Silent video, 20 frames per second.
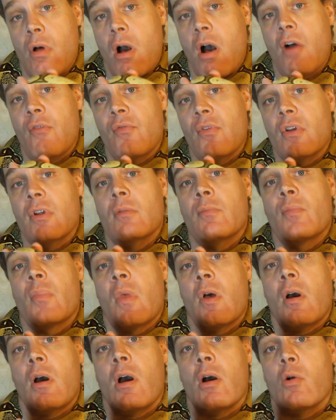Often
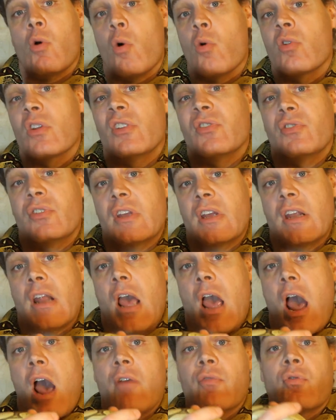I'll only see it
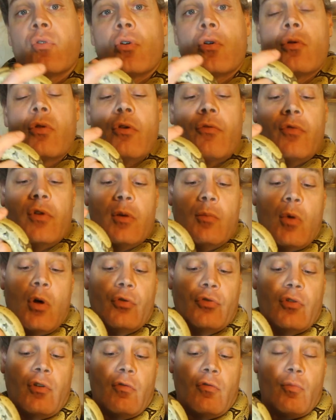after the
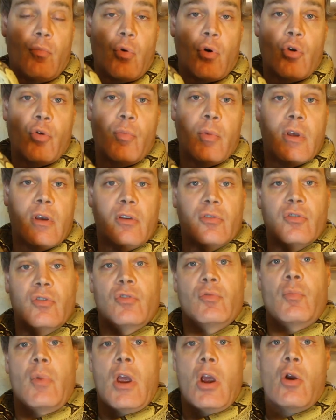female's given birth because
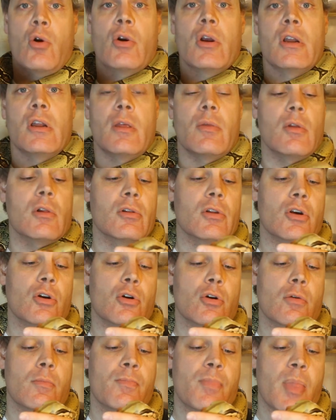it's buried in the
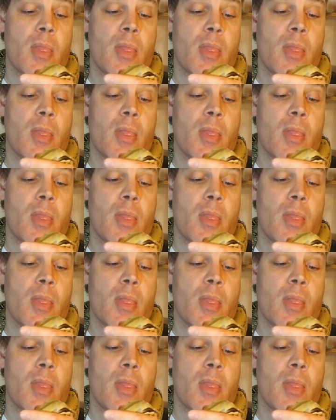litter.